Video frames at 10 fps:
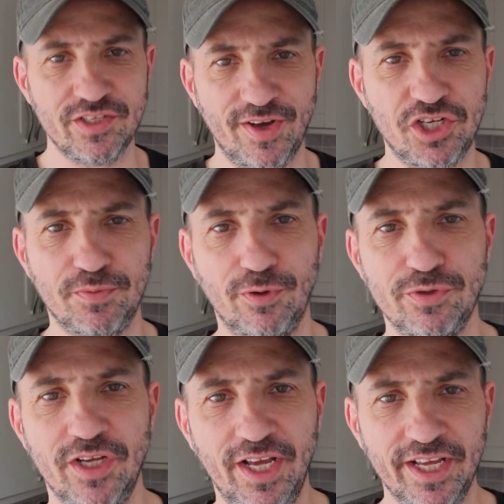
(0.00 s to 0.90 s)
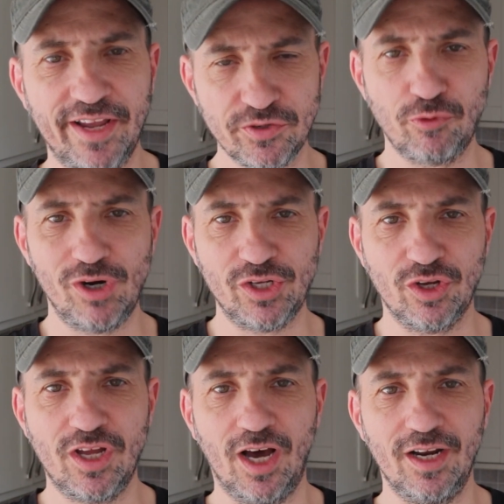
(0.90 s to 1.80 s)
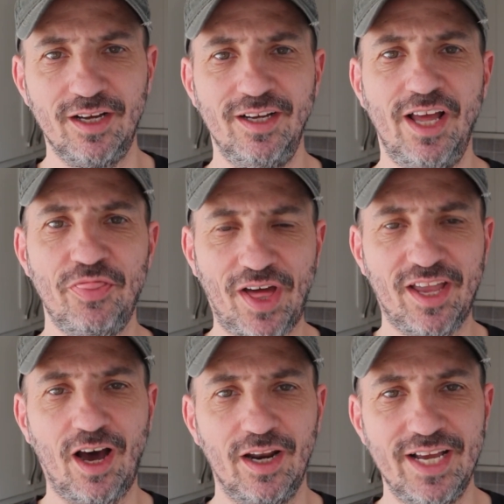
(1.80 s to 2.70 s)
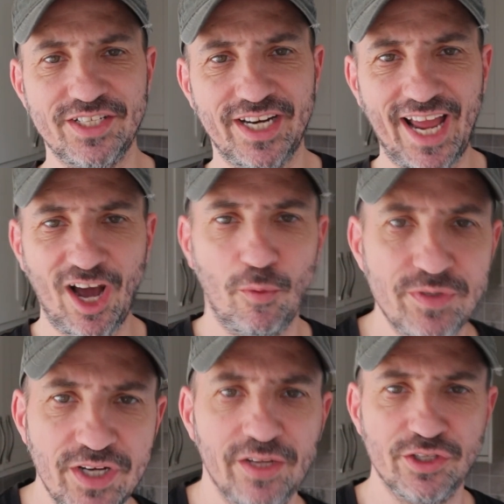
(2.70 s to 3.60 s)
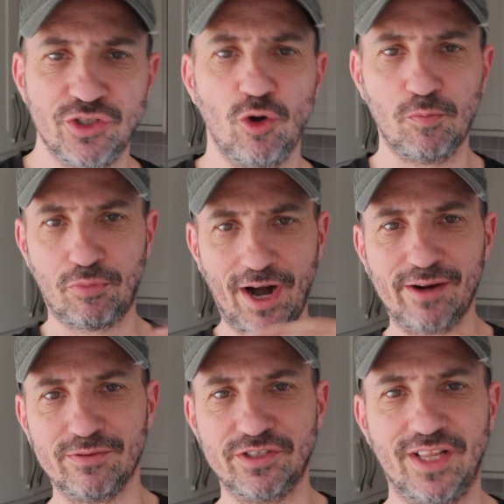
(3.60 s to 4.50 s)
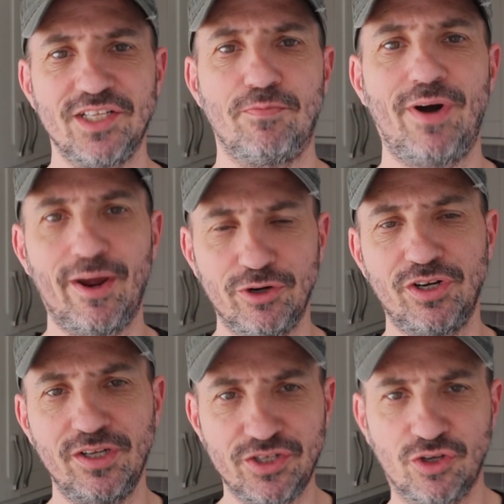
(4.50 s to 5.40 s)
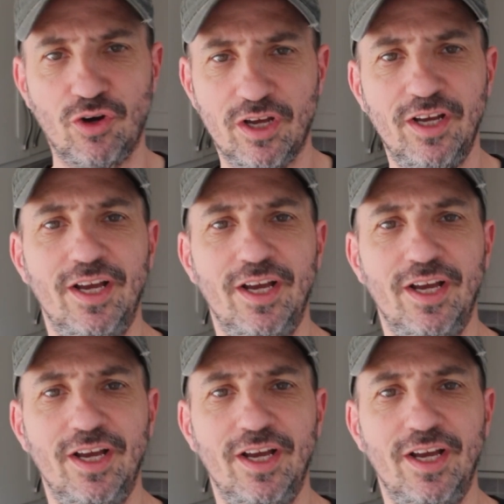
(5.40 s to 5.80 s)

the vegetables, gives them a really good colour. That colour is going to help turn the stock brown, so that's a brown stock.